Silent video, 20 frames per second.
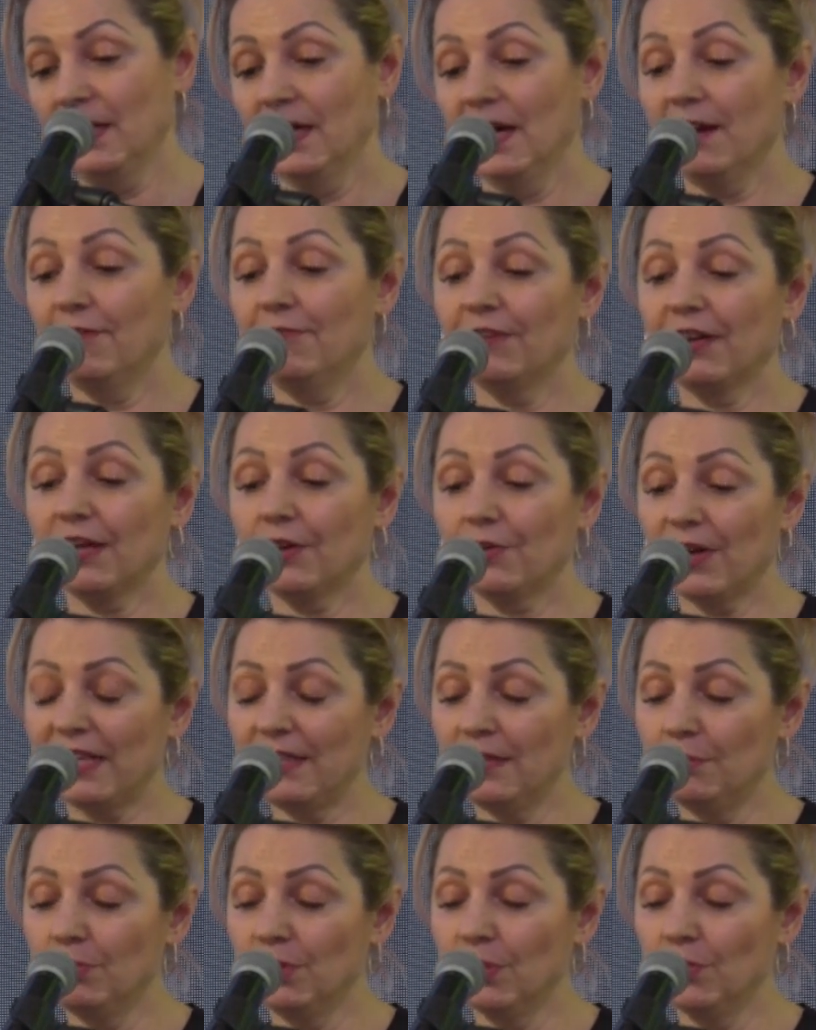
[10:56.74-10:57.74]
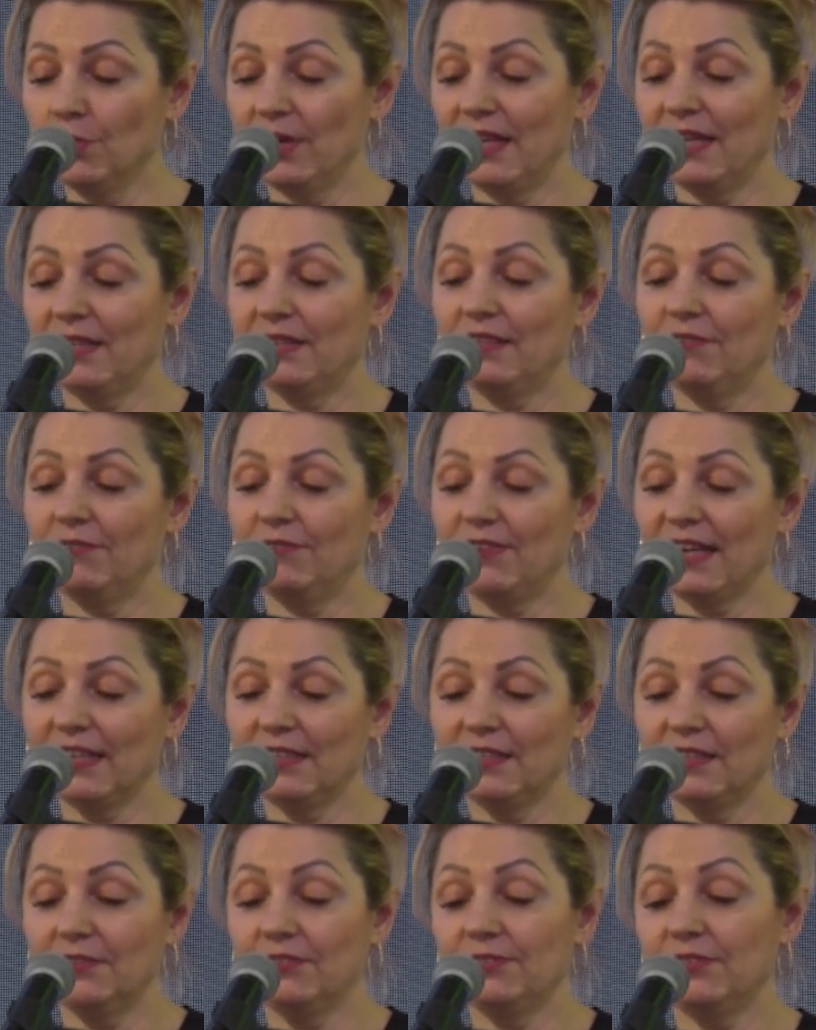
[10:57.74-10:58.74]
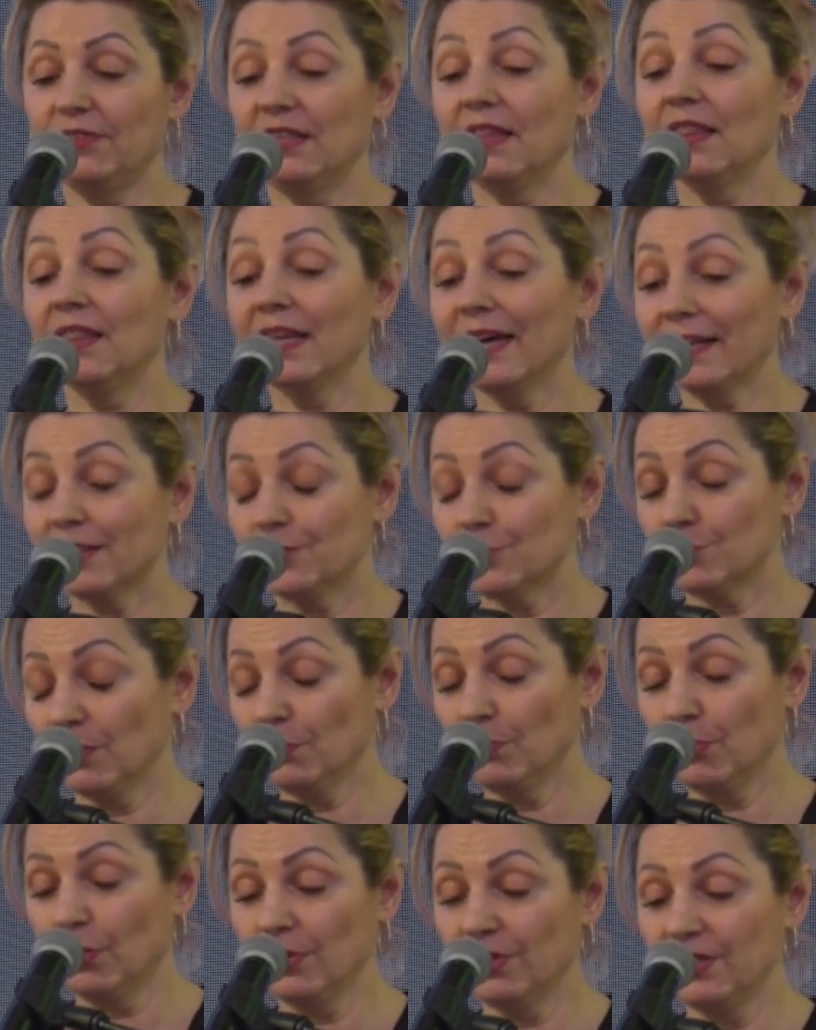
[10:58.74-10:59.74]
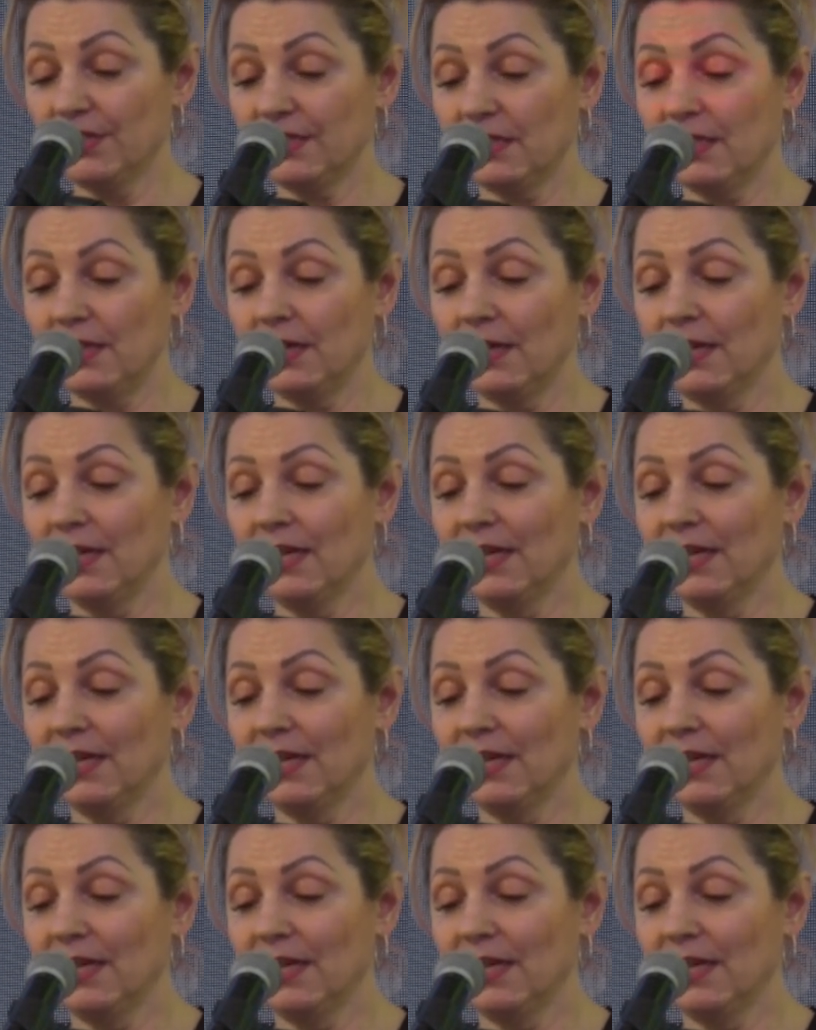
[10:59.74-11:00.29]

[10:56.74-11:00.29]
of a credible and effective enlargement policy